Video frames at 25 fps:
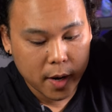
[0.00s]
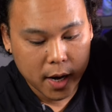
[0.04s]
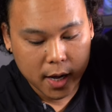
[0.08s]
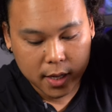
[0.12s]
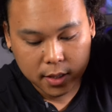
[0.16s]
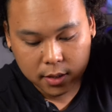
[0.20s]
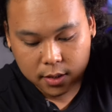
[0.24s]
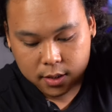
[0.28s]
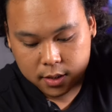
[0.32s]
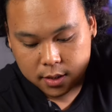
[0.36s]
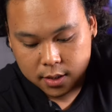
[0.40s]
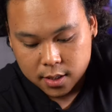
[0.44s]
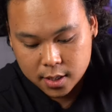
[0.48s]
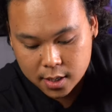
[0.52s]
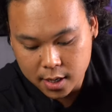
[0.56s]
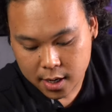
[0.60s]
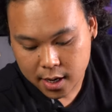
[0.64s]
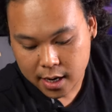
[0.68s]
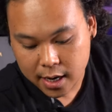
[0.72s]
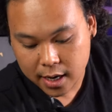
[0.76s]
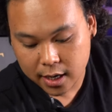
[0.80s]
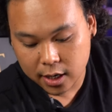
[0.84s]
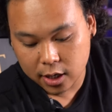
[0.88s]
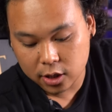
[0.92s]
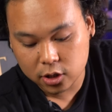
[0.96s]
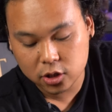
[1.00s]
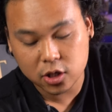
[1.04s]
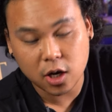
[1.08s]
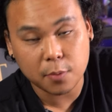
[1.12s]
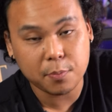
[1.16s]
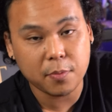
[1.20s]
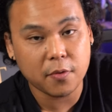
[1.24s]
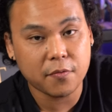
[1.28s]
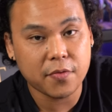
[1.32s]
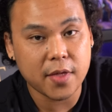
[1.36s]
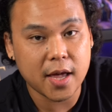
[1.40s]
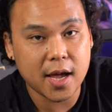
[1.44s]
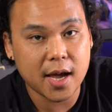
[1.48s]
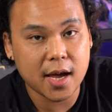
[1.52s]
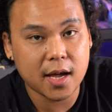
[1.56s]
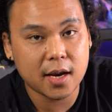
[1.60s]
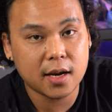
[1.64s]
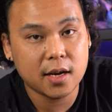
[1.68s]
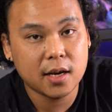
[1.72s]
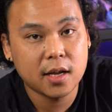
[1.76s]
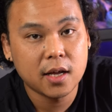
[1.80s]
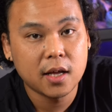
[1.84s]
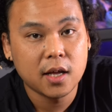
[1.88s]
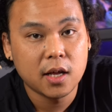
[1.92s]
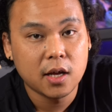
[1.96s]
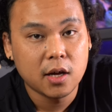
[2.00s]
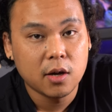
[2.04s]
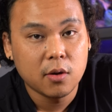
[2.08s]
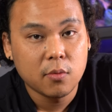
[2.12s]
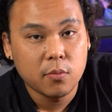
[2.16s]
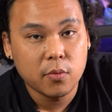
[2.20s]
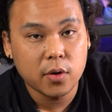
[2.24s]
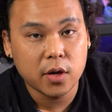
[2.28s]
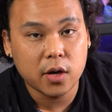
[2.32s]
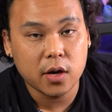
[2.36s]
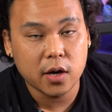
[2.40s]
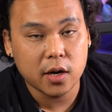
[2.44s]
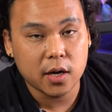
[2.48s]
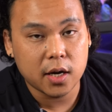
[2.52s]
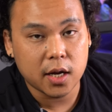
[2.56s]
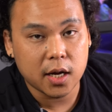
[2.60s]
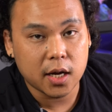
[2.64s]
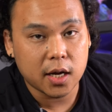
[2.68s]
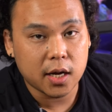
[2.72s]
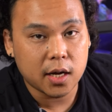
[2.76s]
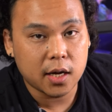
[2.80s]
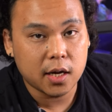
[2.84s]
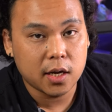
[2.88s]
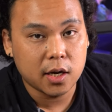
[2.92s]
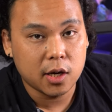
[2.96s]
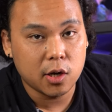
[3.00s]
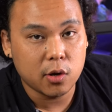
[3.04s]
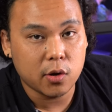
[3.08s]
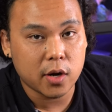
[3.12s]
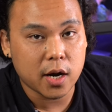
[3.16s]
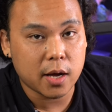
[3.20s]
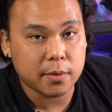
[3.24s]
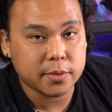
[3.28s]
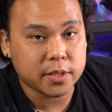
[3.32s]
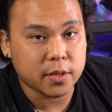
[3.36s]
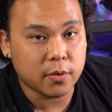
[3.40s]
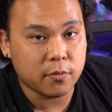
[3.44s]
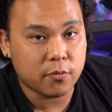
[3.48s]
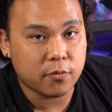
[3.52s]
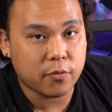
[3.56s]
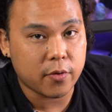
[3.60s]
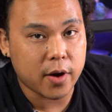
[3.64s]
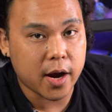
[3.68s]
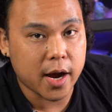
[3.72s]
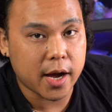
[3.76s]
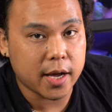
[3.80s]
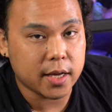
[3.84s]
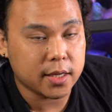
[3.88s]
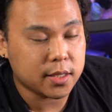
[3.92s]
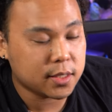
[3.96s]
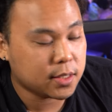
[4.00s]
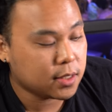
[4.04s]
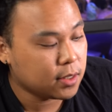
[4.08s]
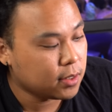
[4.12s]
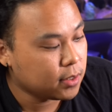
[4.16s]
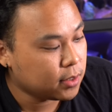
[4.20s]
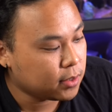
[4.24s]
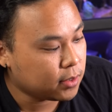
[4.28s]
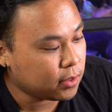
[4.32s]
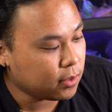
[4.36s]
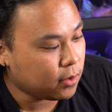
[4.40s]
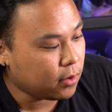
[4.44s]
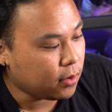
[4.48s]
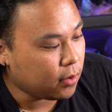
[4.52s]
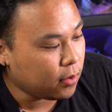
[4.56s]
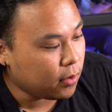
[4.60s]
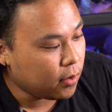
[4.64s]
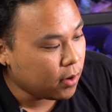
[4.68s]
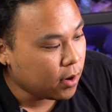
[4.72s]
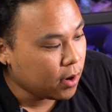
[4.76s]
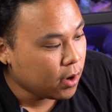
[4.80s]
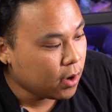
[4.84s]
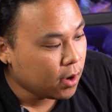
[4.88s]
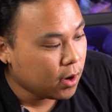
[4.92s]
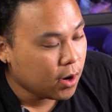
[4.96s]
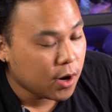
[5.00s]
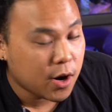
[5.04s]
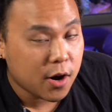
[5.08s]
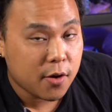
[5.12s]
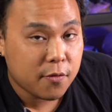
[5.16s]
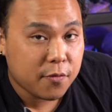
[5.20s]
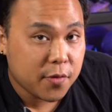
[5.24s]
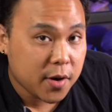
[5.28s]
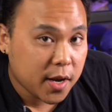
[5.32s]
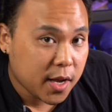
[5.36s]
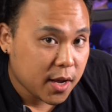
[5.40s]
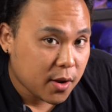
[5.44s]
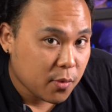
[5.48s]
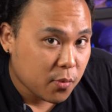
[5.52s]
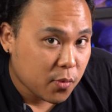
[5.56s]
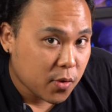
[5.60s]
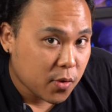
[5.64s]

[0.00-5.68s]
buns. And on top of that, we're gonna load up some fries. So hopefully it